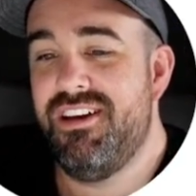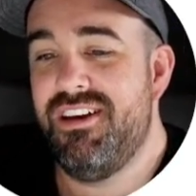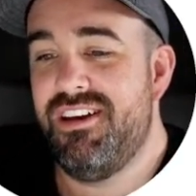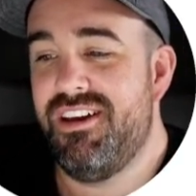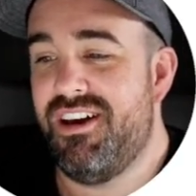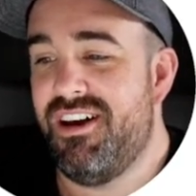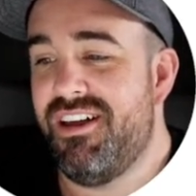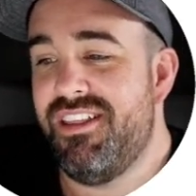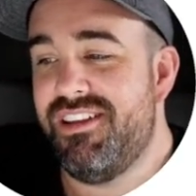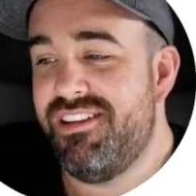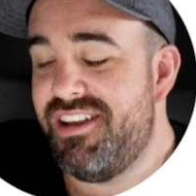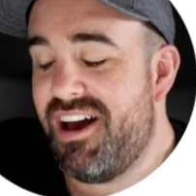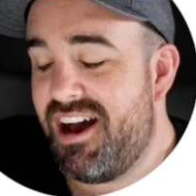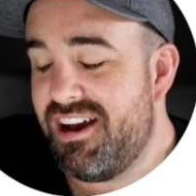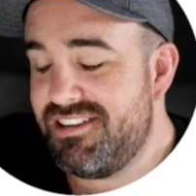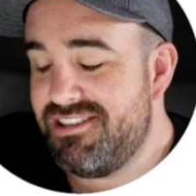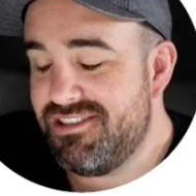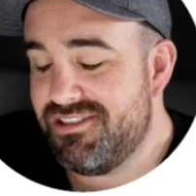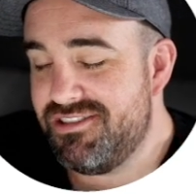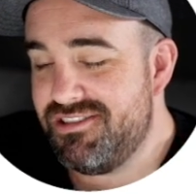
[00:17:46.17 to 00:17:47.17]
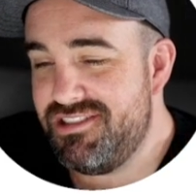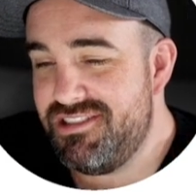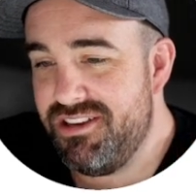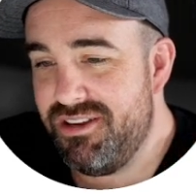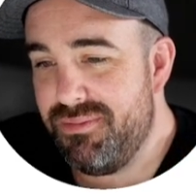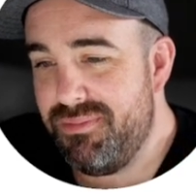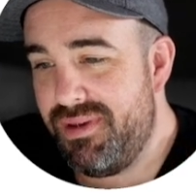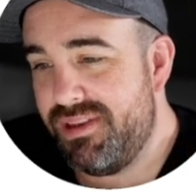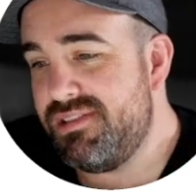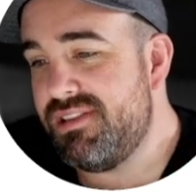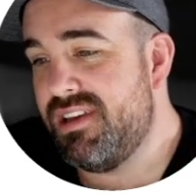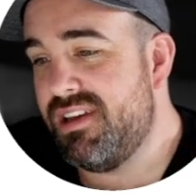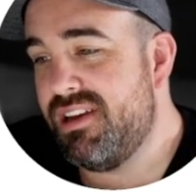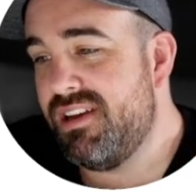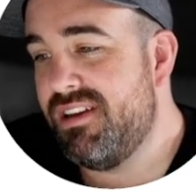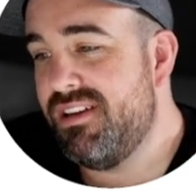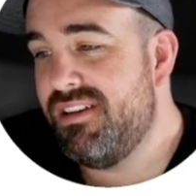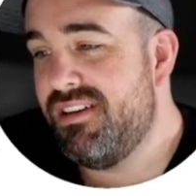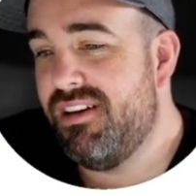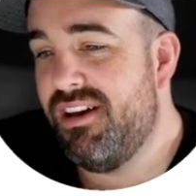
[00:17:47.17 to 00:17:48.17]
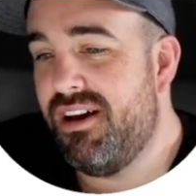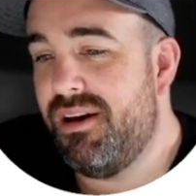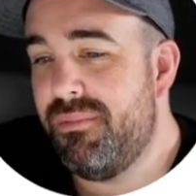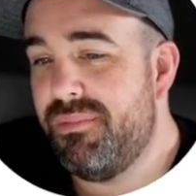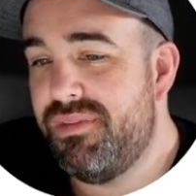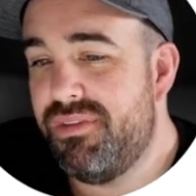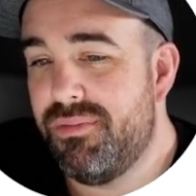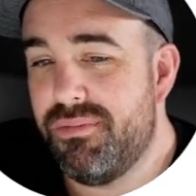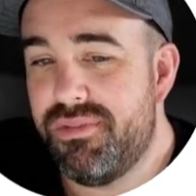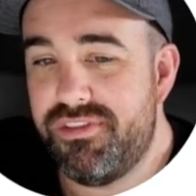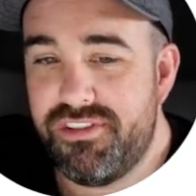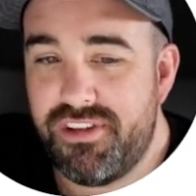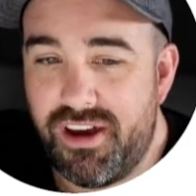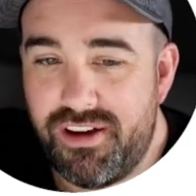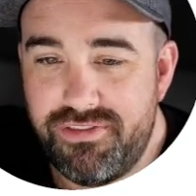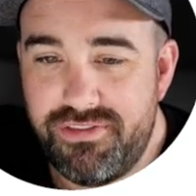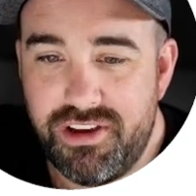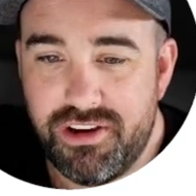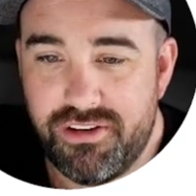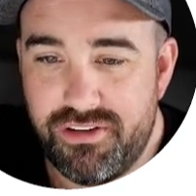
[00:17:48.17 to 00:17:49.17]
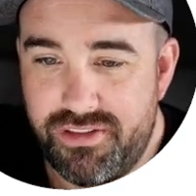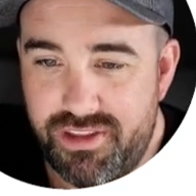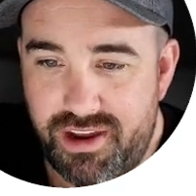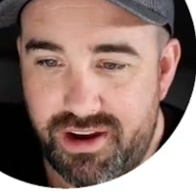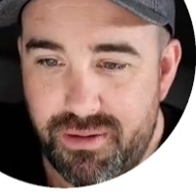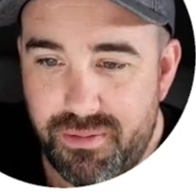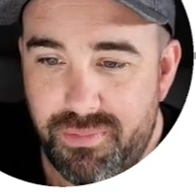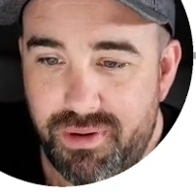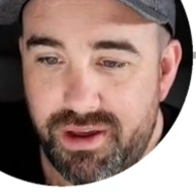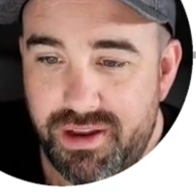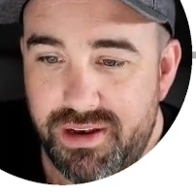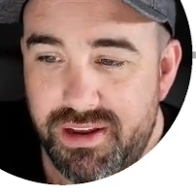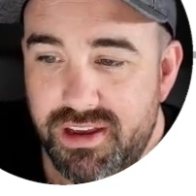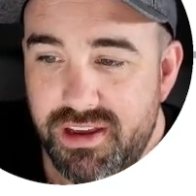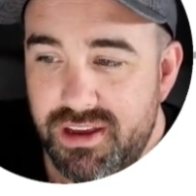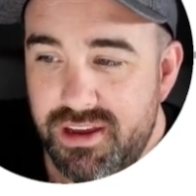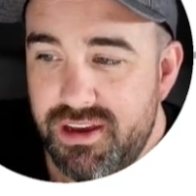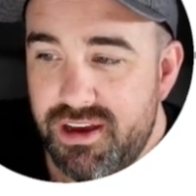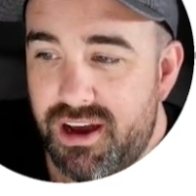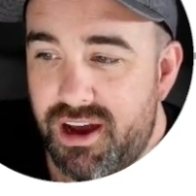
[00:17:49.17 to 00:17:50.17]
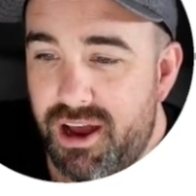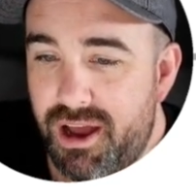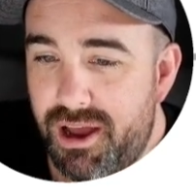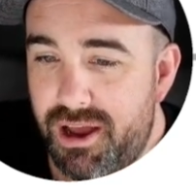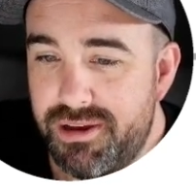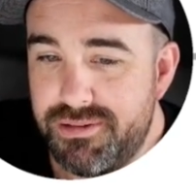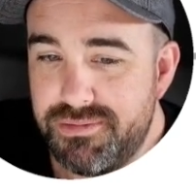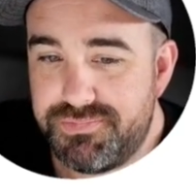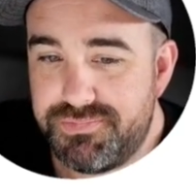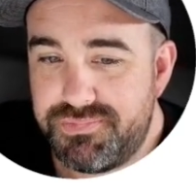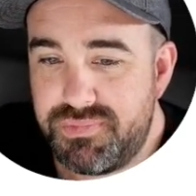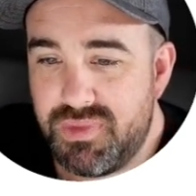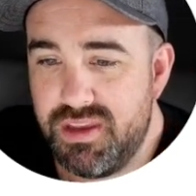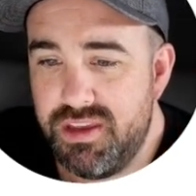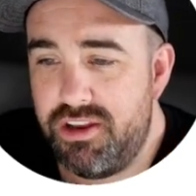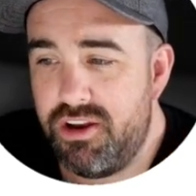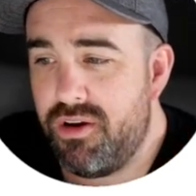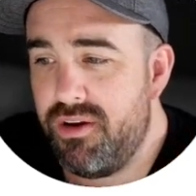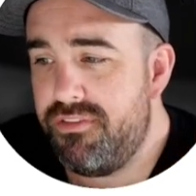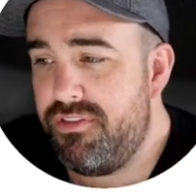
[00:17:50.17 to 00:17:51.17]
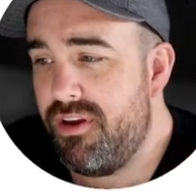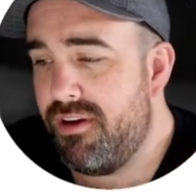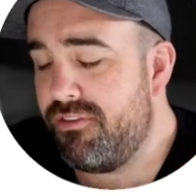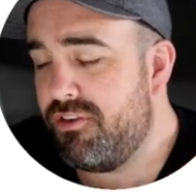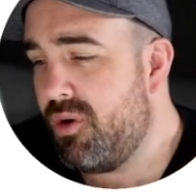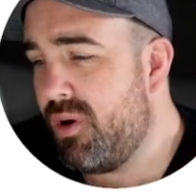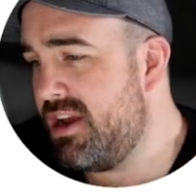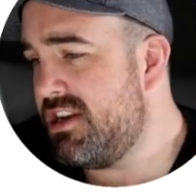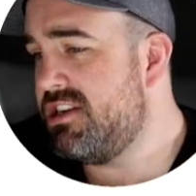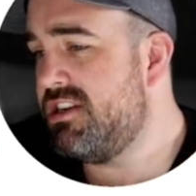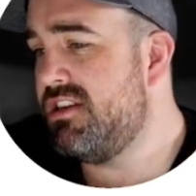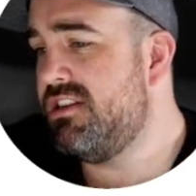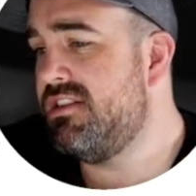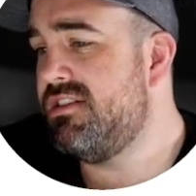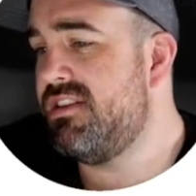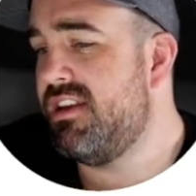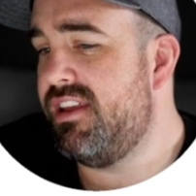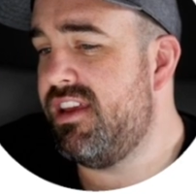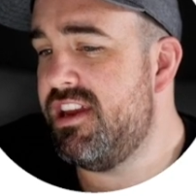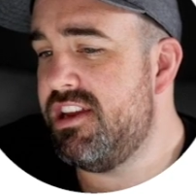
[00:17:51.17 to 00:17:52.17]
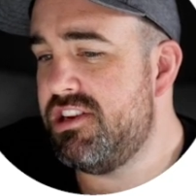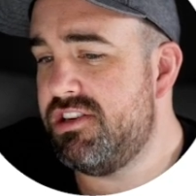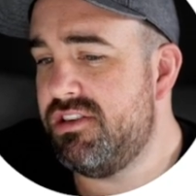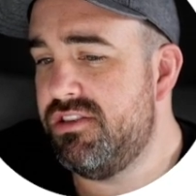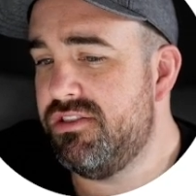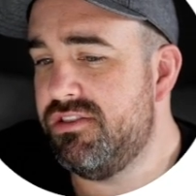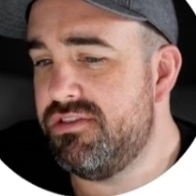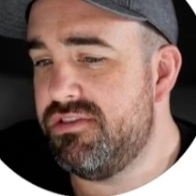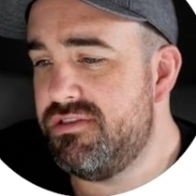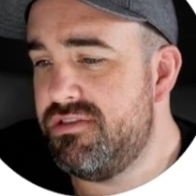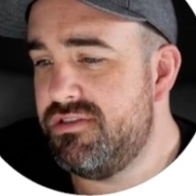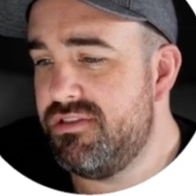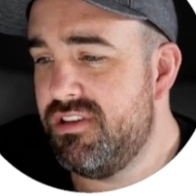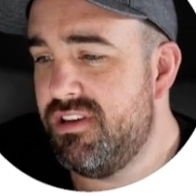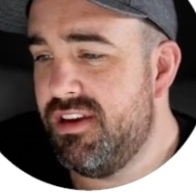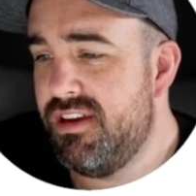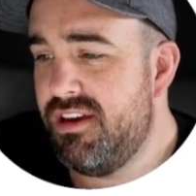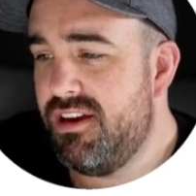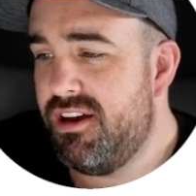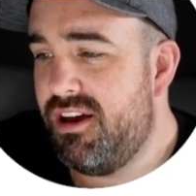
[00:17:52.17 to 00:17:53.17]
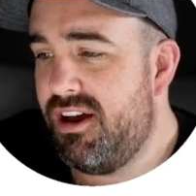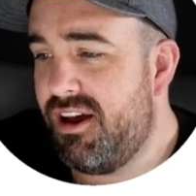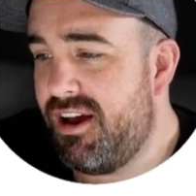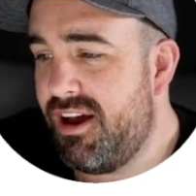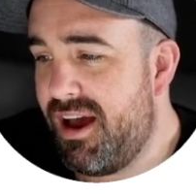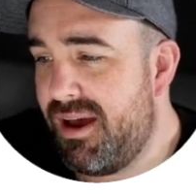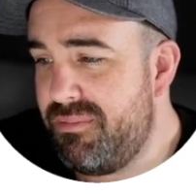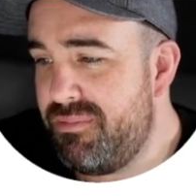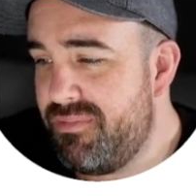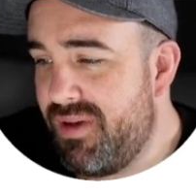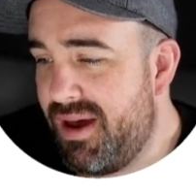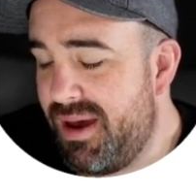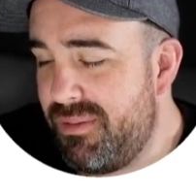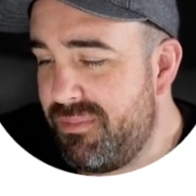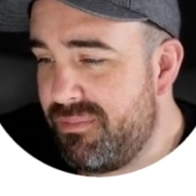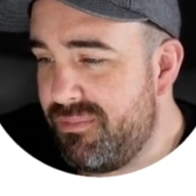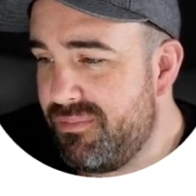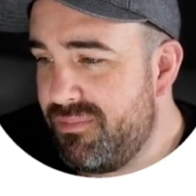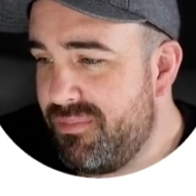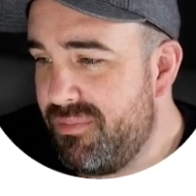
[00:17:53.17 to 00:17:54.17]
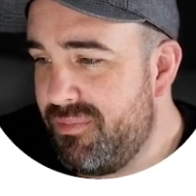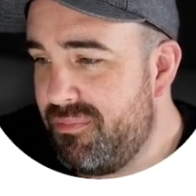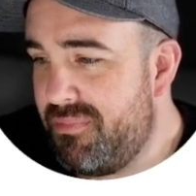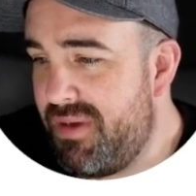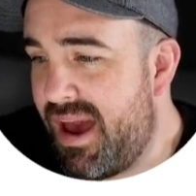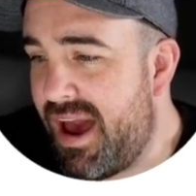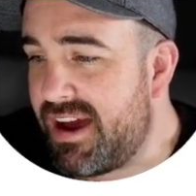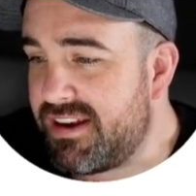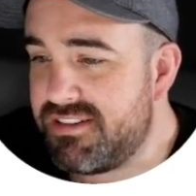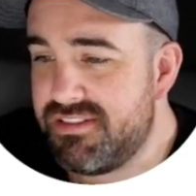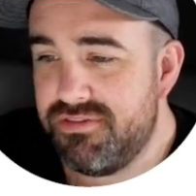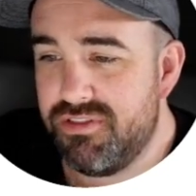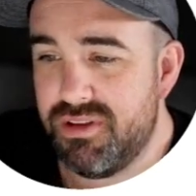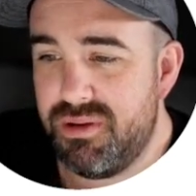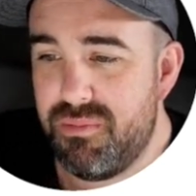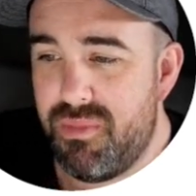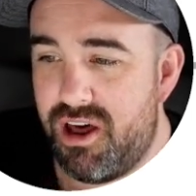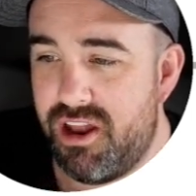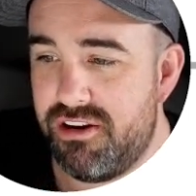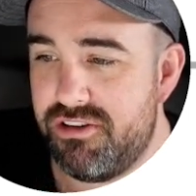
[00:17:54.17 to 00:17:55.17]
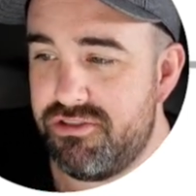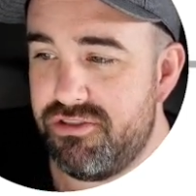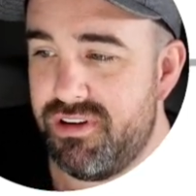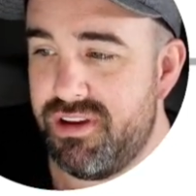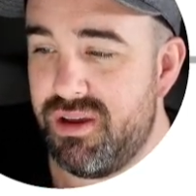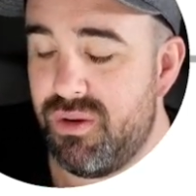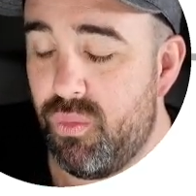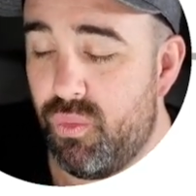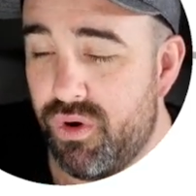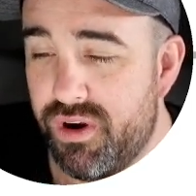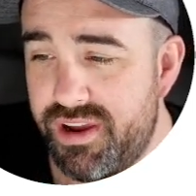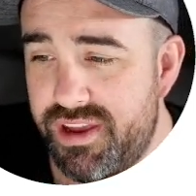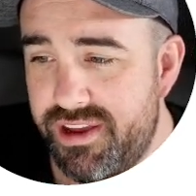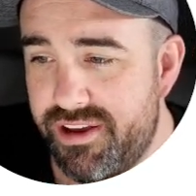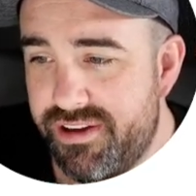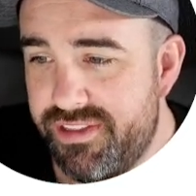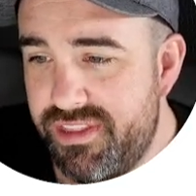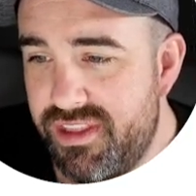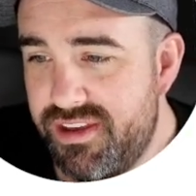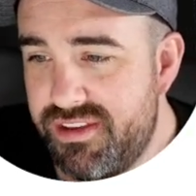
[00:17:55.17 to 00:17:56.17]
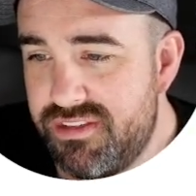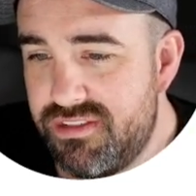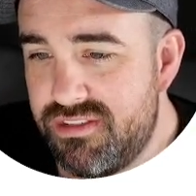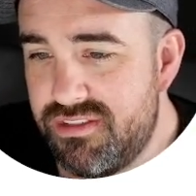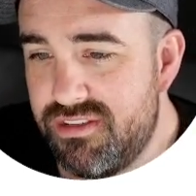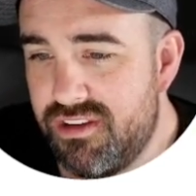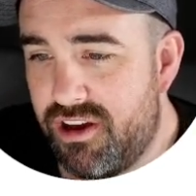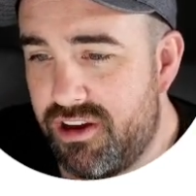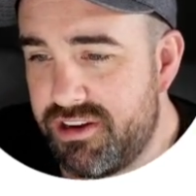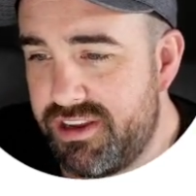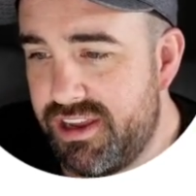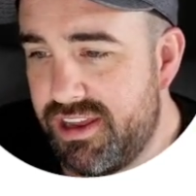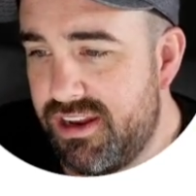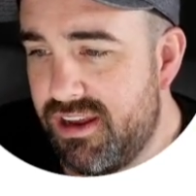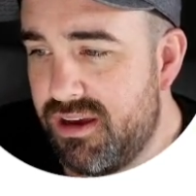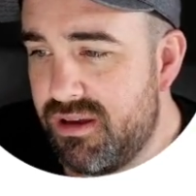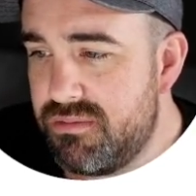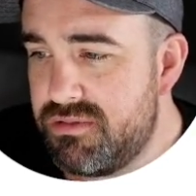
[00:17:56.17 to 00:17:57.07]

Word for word: uh, the docs are still missing um, some stuff here and there, but uh, you know, if you have questions, any issues, uh, I, am actively monitoring and working on this on GitHub.